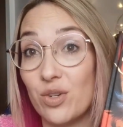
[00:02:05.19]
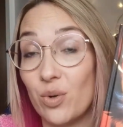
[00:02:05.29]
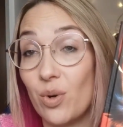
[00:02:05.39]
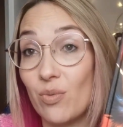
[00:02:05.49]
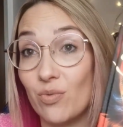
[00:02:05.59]

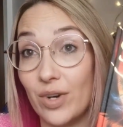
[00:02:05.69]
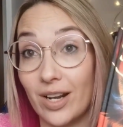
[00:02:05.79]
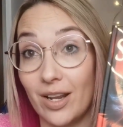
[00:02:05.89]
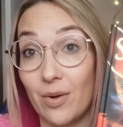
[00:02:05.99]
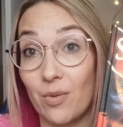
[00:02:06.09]
do
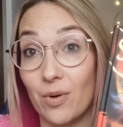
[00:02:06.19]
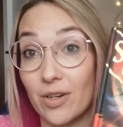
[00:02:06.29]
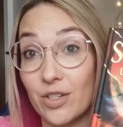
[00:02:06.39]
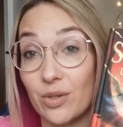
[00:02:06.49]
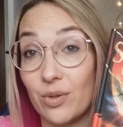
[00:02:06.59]
really
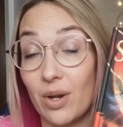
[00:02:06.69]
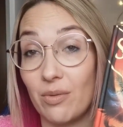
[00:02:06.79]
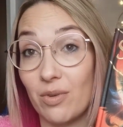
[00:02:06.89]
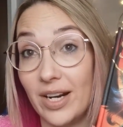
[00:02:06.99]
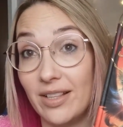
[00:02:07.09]
want to
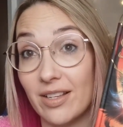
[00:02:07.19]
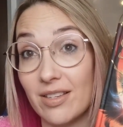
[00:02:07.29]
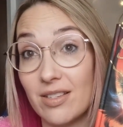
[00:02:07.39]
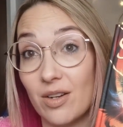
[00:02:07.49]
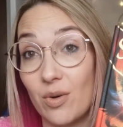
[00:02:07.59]
read this
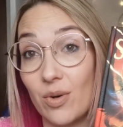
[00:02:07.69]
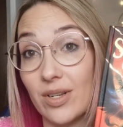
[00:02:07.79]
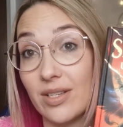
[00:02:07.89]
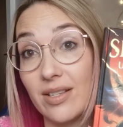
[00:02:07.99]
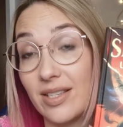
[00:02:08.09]
still
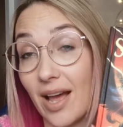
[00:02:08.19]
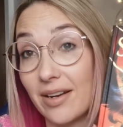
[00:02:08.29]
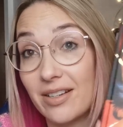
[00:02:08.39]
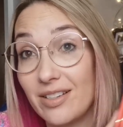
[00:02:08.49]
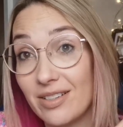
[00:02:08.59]
because it
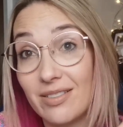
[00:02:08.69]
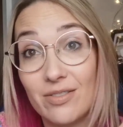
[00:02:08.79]
sounded